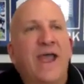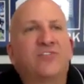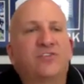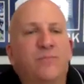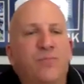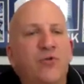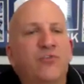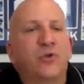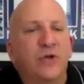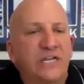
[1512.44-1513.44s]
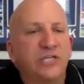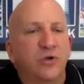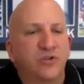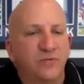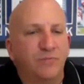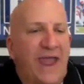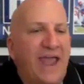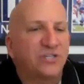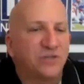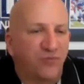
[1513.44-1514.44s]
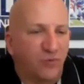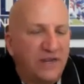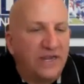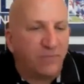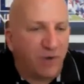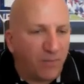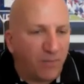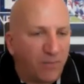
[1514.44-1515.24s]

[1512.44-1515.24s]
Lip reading: some personal interest and passion for me about